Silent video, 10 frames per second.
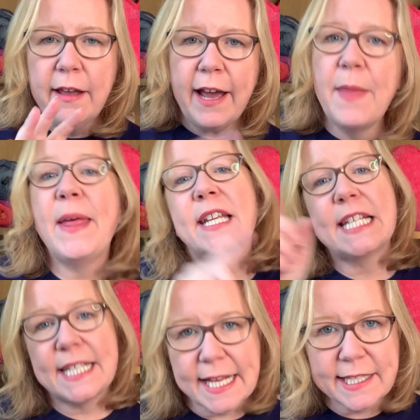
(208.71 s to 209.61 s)
and then
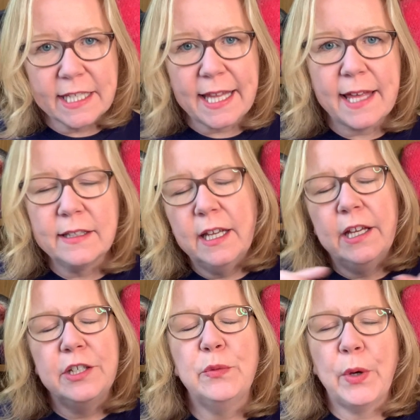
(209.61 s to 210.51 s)
assessing that
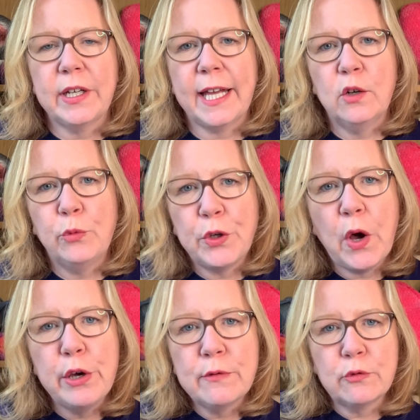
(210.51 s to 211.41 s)
to work out what your
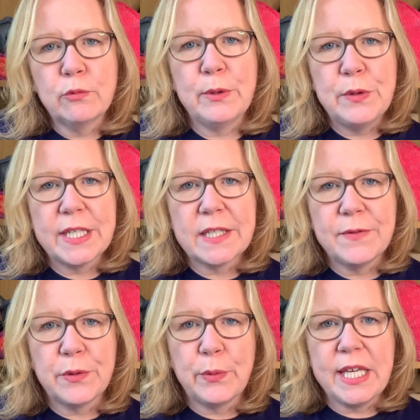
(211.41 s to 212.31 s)
overall mood is
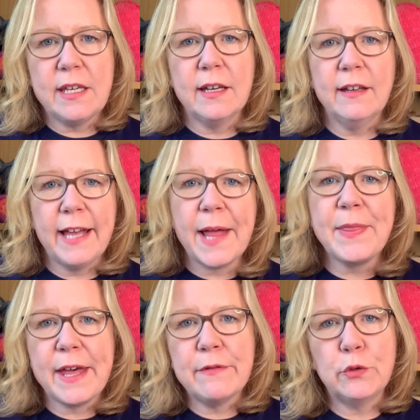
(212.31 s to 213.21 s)
for the week and
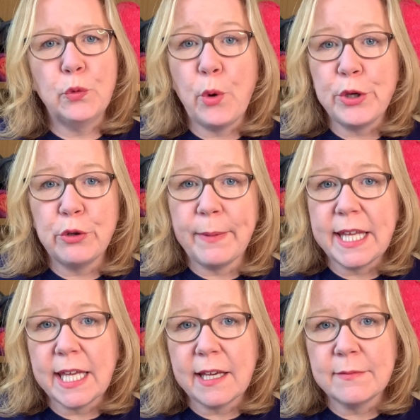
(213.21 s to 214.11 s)
therefore what you're
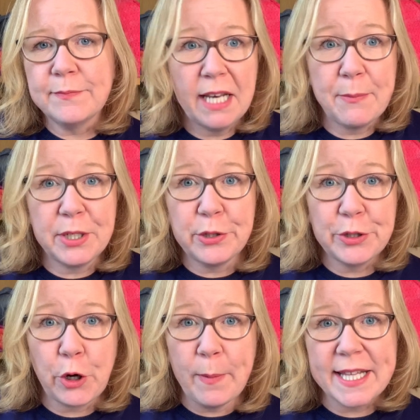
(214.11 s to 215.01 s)
making? Let me know in the
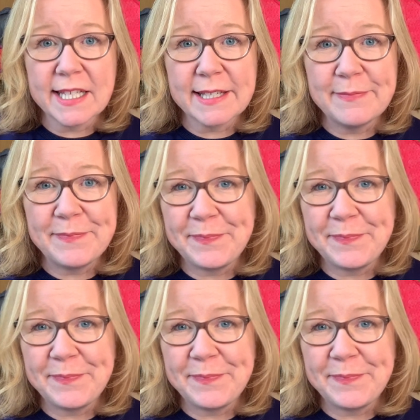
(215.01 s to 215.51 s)
comments.